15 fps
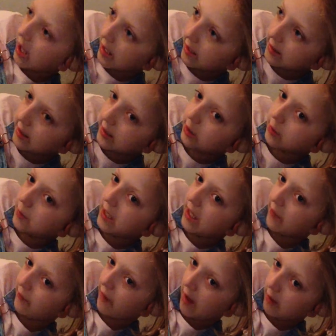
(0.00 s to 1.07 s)
head teacher, Mrs.
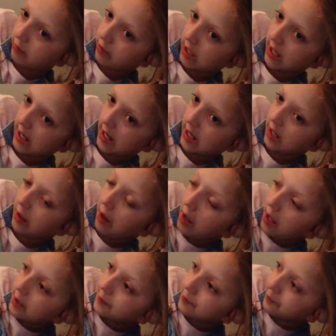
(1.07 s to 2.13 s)
Fountain,
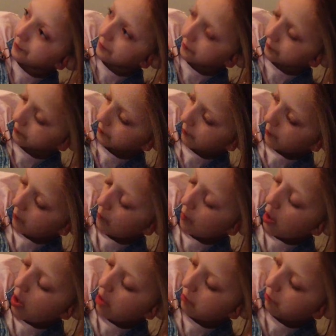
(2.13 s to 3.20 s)

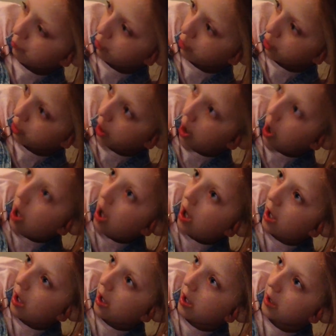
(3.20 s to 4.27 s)
was
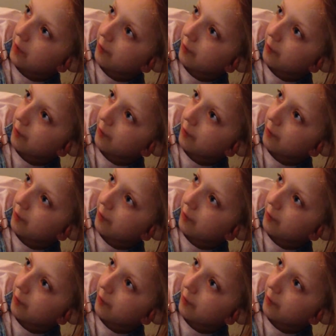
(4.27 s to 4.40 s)
uh,